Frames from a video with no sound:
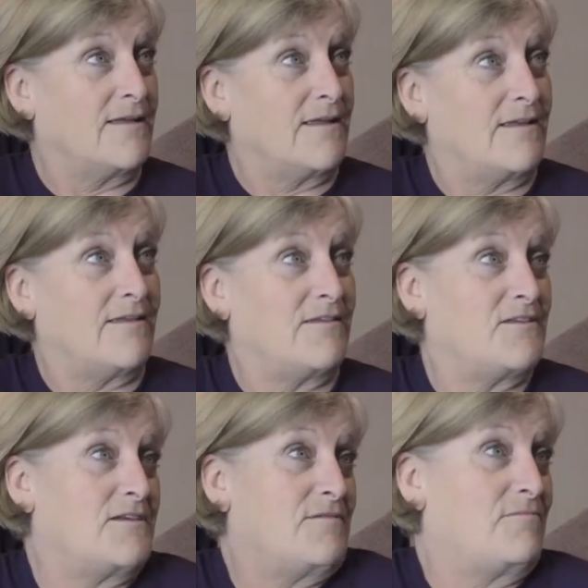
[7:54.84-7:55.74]
and
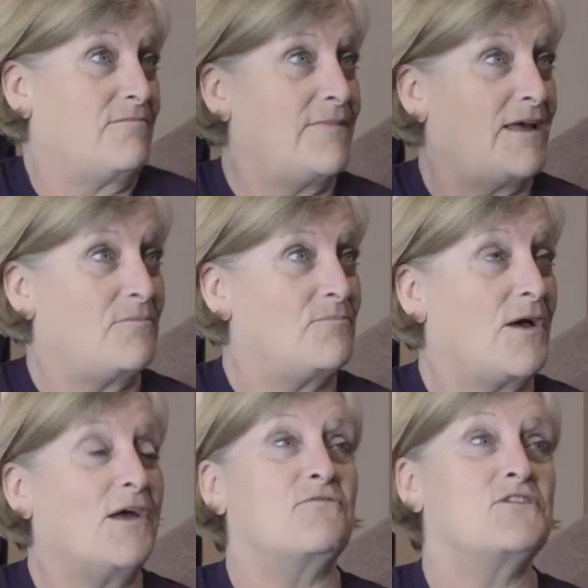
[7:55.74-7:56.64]
um,
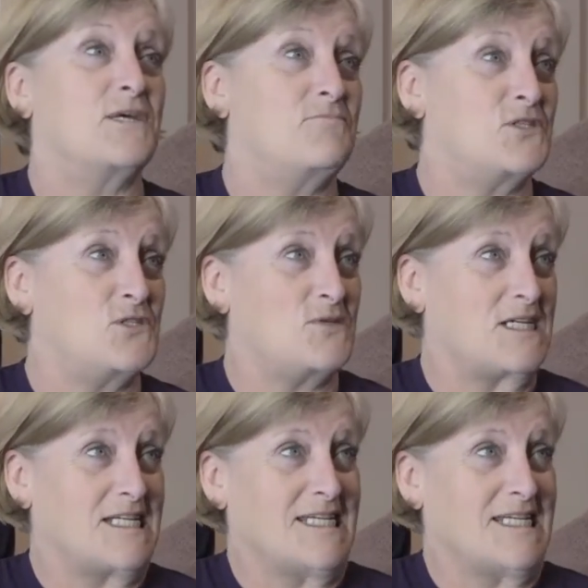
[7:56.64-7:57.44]
I have time to do it.